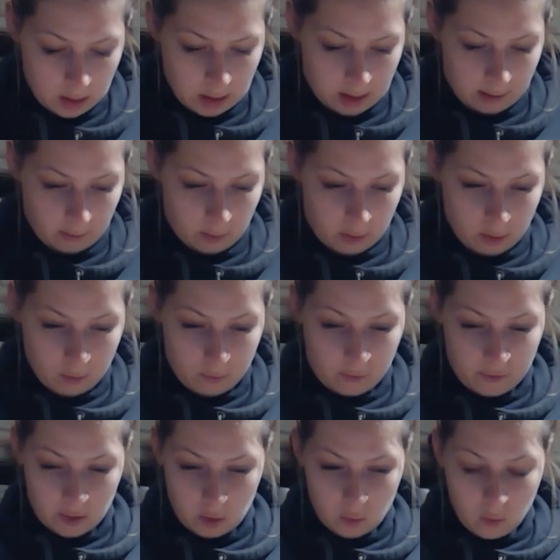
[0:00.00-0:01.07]
have room
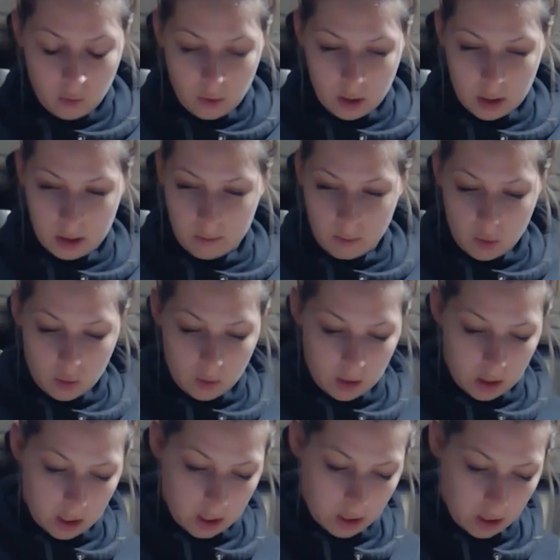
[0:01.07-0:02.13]
for one
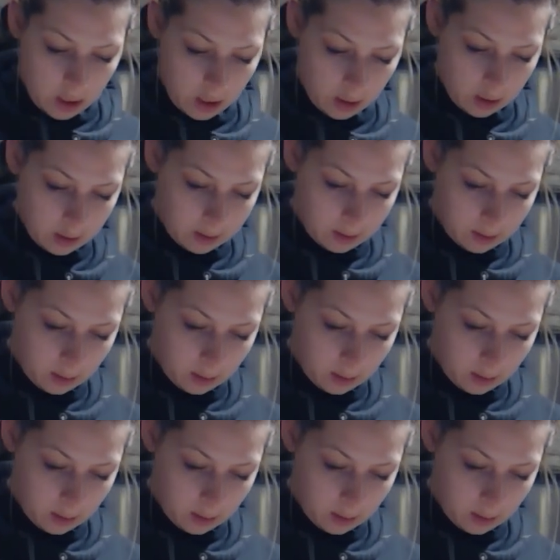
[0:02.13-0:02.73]
more. Let's